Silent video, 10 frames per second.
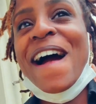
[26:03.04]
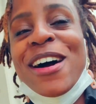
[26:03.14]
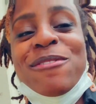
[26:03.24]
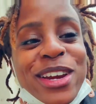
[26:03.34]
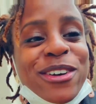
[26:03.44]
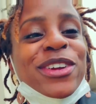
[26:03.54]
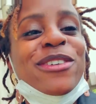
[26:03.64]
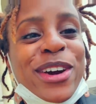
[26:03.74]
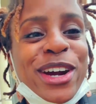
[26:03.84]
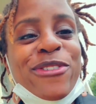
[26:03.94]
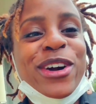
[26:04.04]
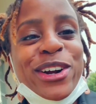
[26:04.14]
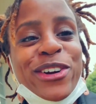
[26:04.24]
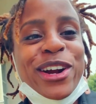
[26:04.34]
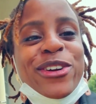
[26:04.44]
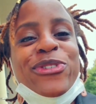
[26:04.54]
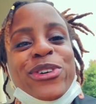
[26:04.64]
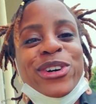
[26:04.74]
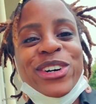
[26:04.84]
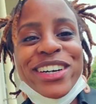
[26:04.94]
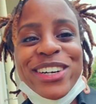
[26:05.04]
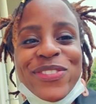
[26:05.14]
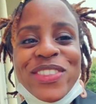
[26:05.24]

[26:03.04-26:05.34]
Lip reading: I'm definitely very, very grateful